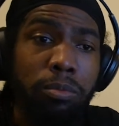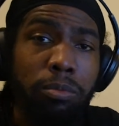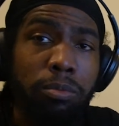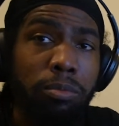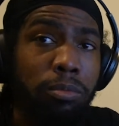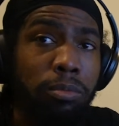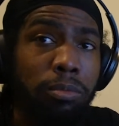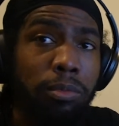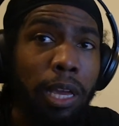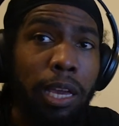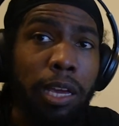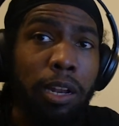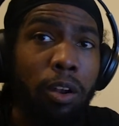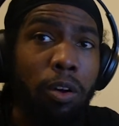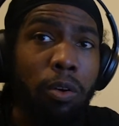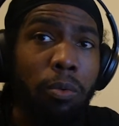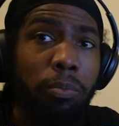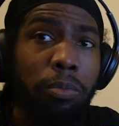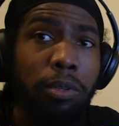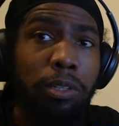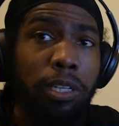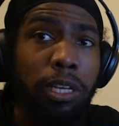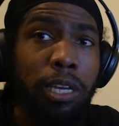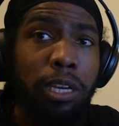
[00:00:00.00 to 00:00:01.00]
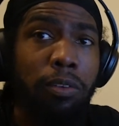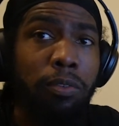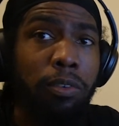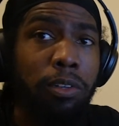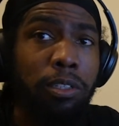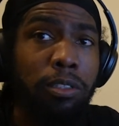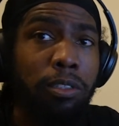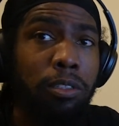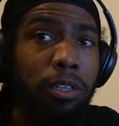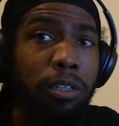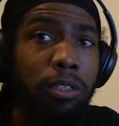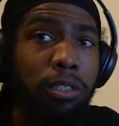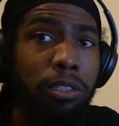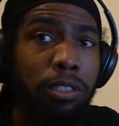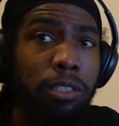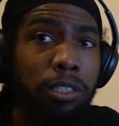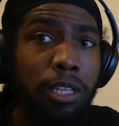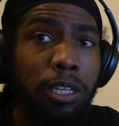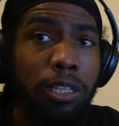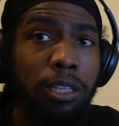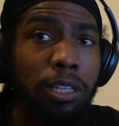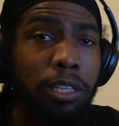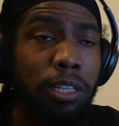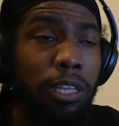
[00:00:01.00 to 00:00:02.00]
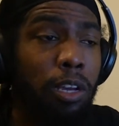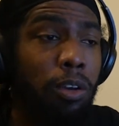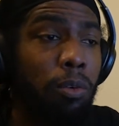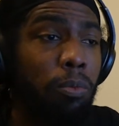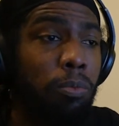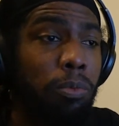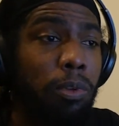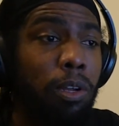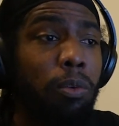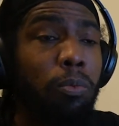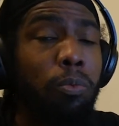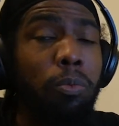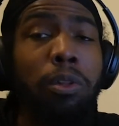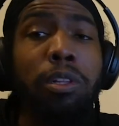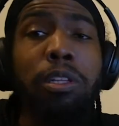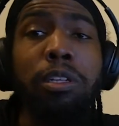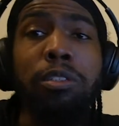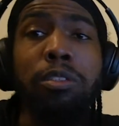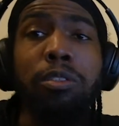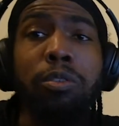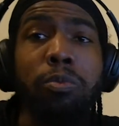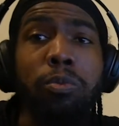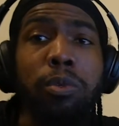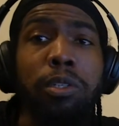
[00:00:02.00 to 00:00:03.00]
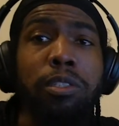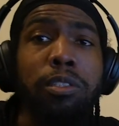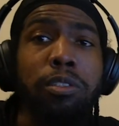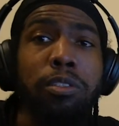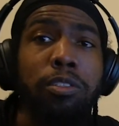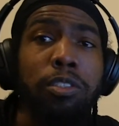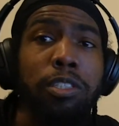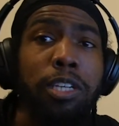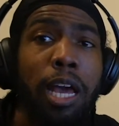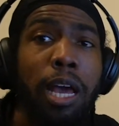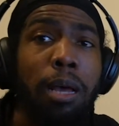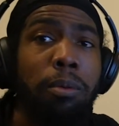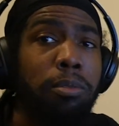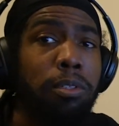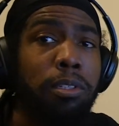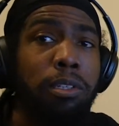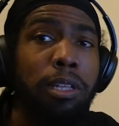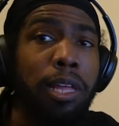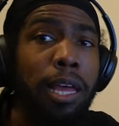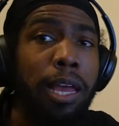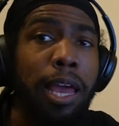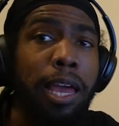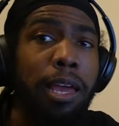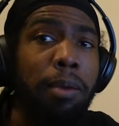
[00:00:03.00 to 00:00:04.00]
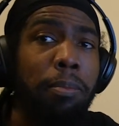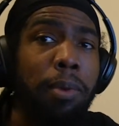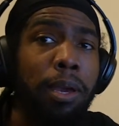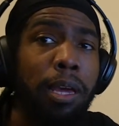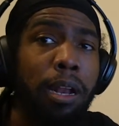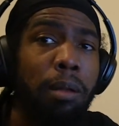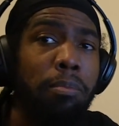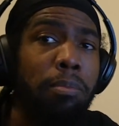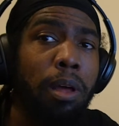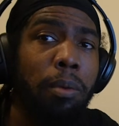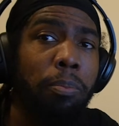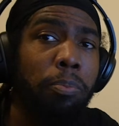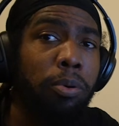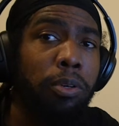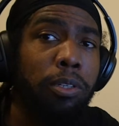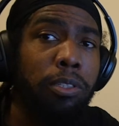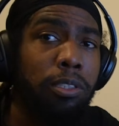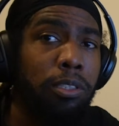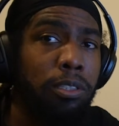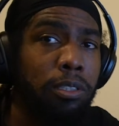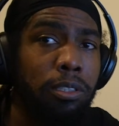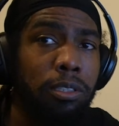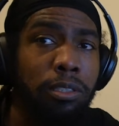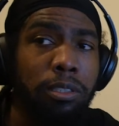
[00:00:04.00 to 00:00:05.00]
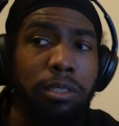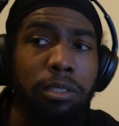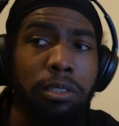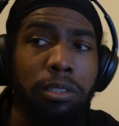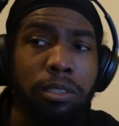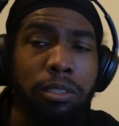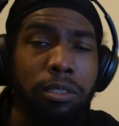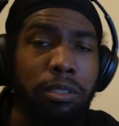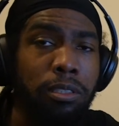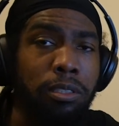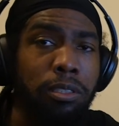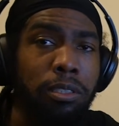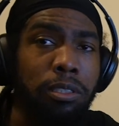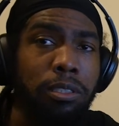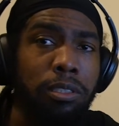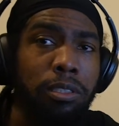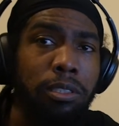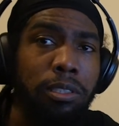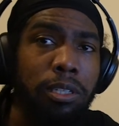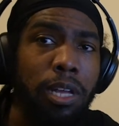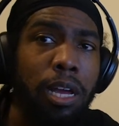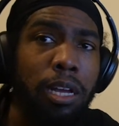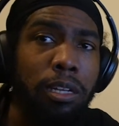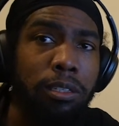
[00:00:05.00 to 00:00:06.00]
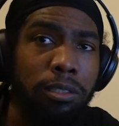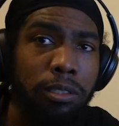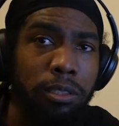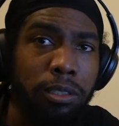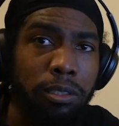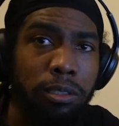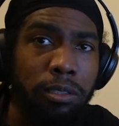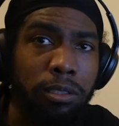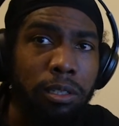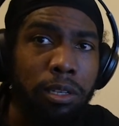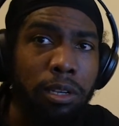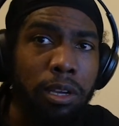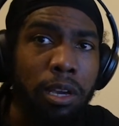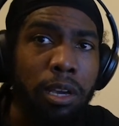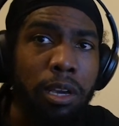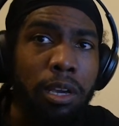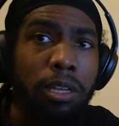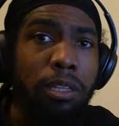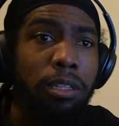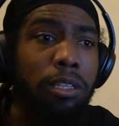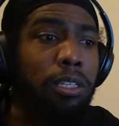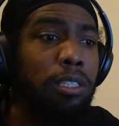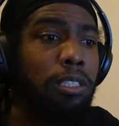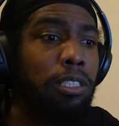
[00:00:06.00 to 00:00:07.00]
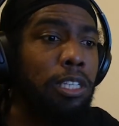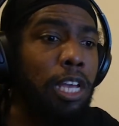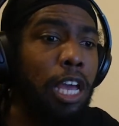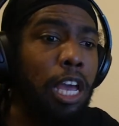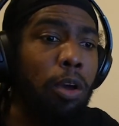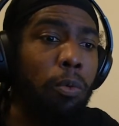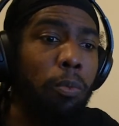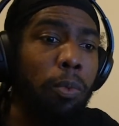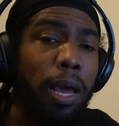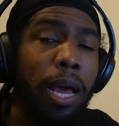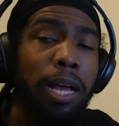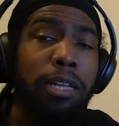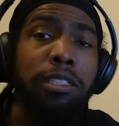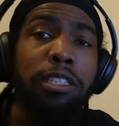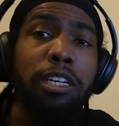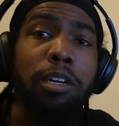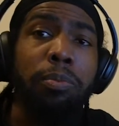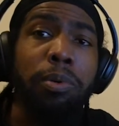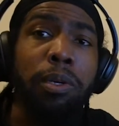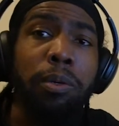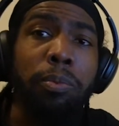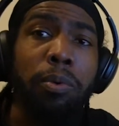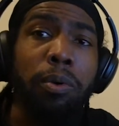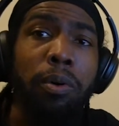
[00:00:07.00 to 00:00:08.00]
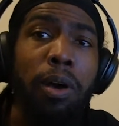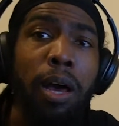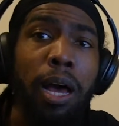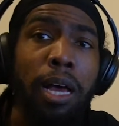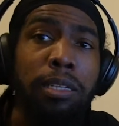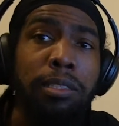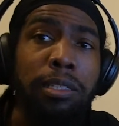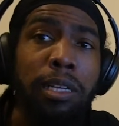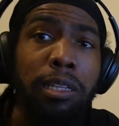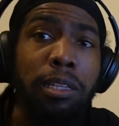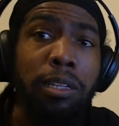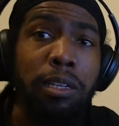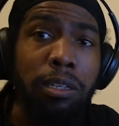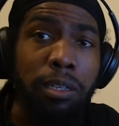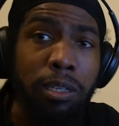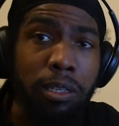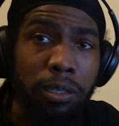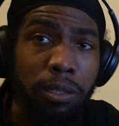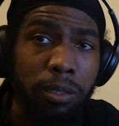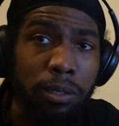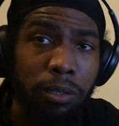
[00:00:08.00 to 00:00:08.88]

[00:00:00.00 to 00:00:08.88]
they don't believe in it to the extent that they're willing to risk their jobs. So they're like, hey, man, I'm not pushing this because this is nonsense. The same way I tell people, I say, look,